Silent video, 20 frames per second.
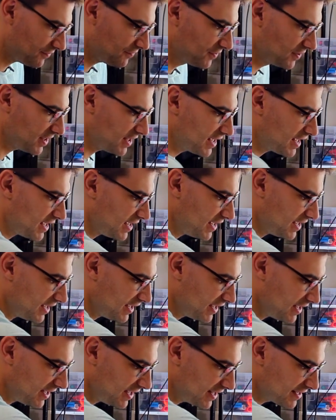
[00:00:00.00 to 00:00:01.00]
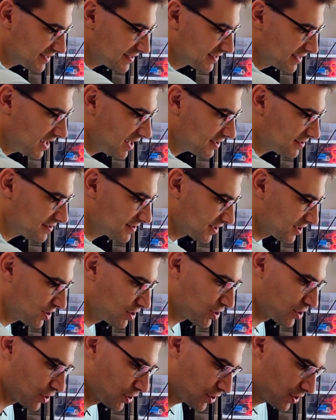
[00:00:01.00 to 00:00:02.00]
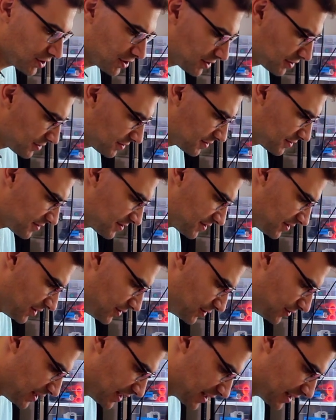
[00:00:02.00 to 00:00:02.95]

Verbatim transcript: feel like it's not secure, so